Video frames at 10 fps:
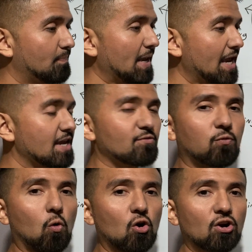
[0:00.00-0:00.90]
paying
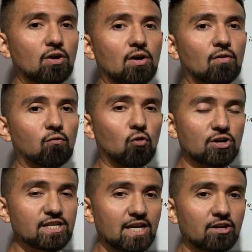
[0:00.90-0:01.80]
for
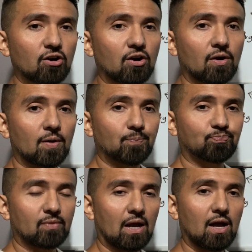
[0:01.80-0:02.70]
dinner
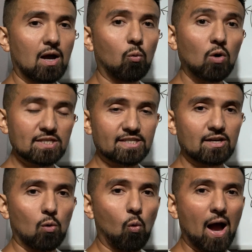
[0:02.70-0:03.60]
once
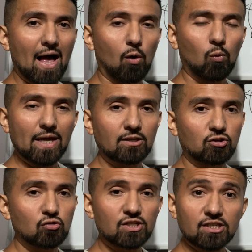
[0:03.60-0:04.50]
in a while,
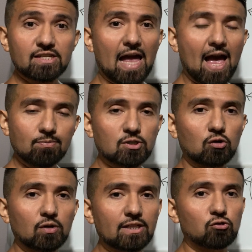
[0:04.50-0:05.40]
when you just
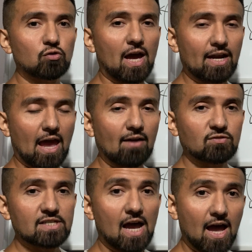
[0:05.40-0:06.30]
absolutely do not
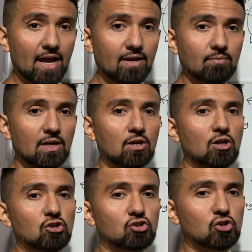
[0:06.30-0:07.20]
have time
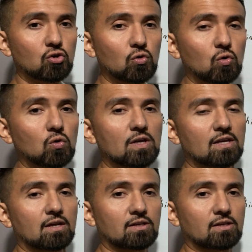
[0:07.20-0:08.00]
to